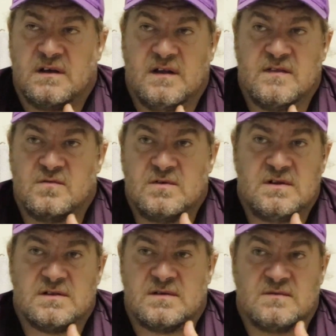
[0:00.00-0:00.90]
in the
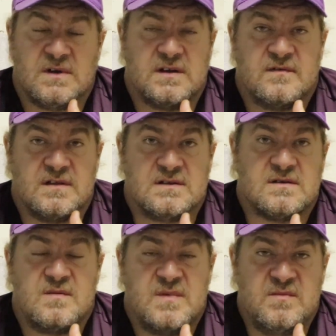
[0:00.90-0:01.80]
world, whatever the
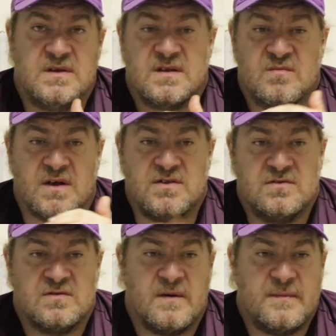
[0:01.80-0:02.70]
time may be there by
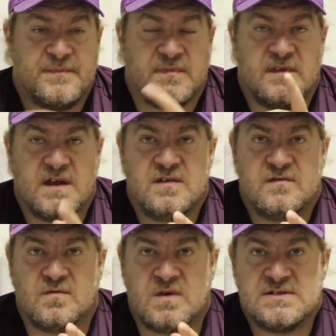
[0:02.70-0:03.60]
you. Thank you
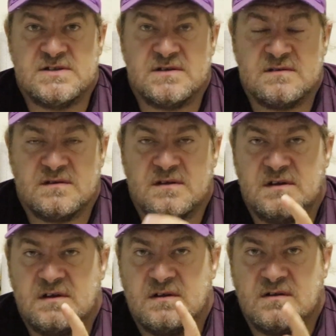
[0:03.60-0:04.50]
for watching.
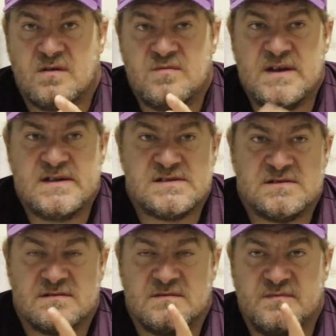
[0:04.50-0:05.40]
God
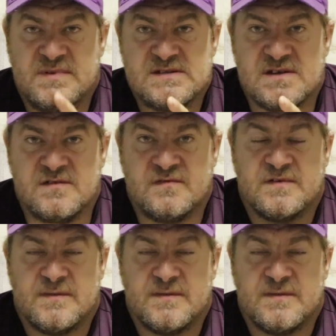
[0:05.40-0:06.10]
bless. Be safe.